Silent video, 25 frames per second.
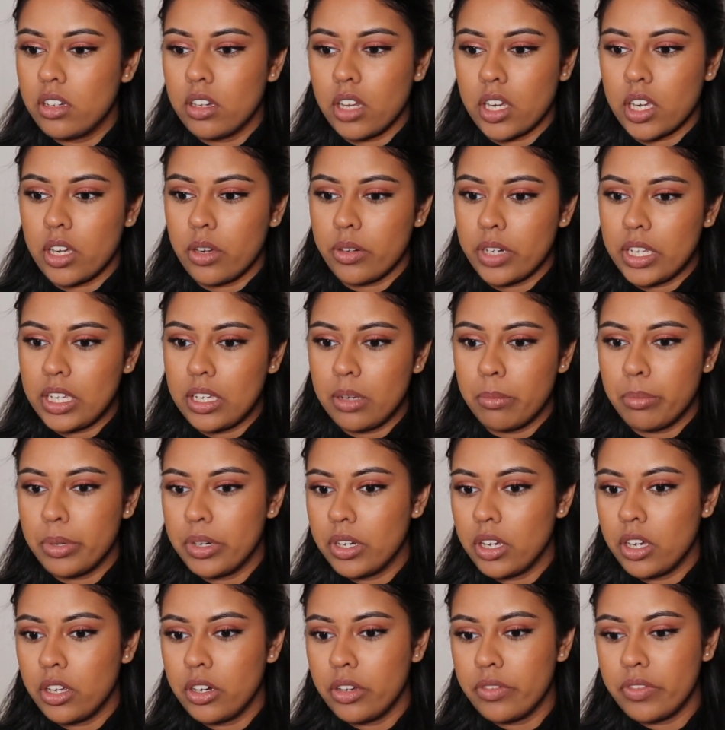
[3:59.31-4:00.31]
Like, I'd eat a
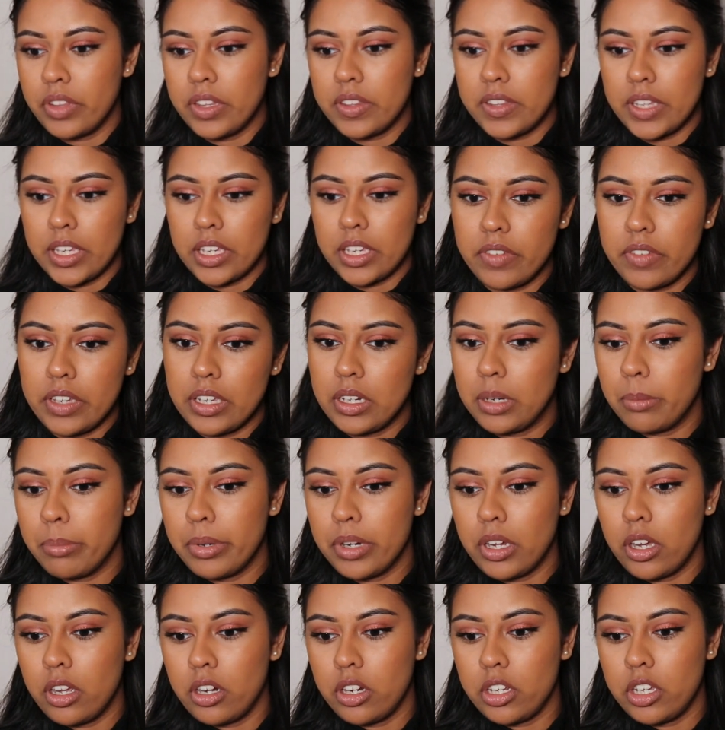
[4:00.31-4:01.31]
banana for the of eating a
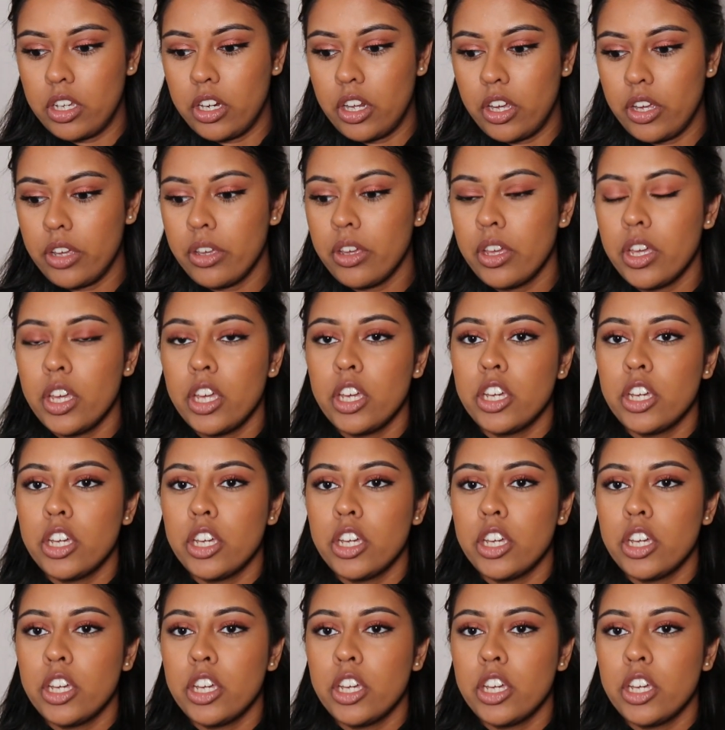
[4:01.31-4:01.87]
banana, you know.